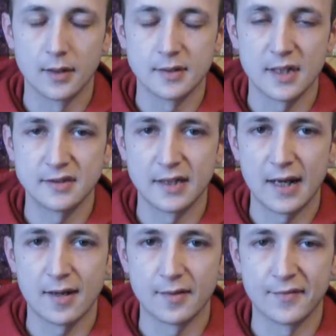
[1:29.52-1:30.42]
testing
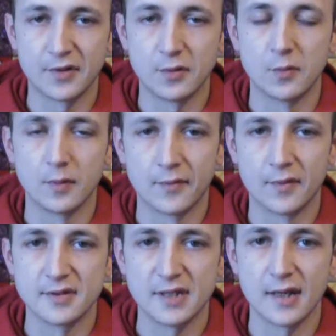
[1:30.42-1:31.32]
out a few of
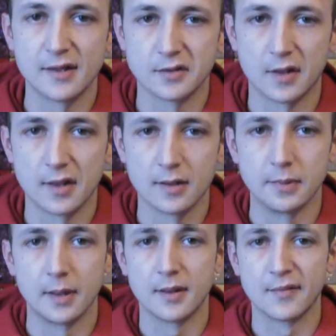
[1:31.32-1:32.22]
the settings on there,
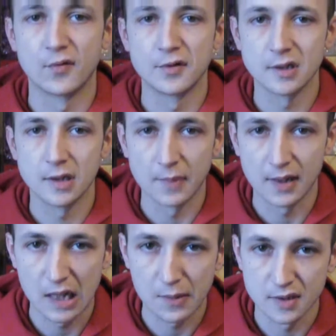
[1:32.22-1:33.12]
but unfortunately my
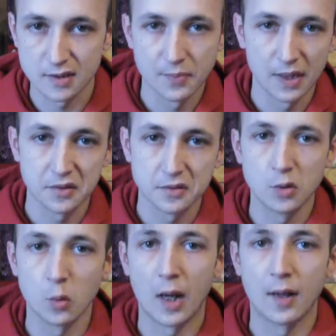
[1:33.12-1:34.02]
camera doesn't pick
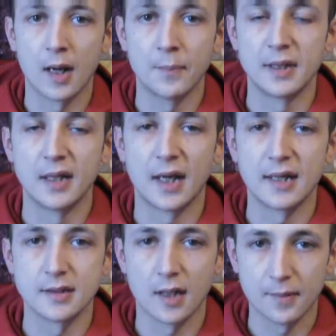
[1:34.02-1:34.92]
too well up in the
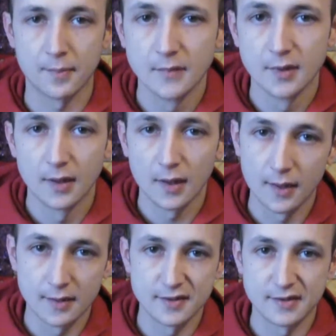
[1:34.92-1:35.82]
nighttime.
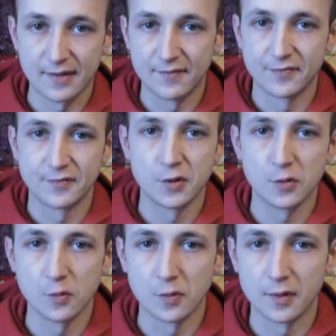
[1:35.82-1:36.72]
And since I have
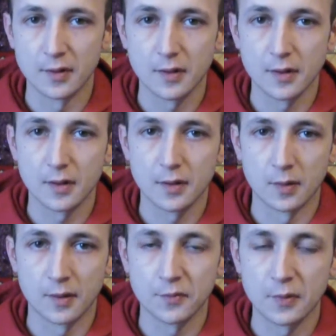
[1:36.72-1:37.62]

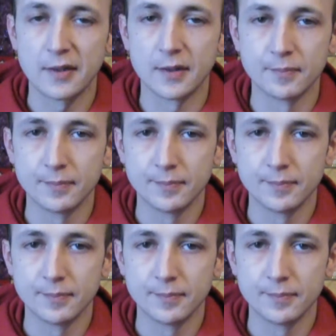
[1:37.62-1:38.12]
three of them,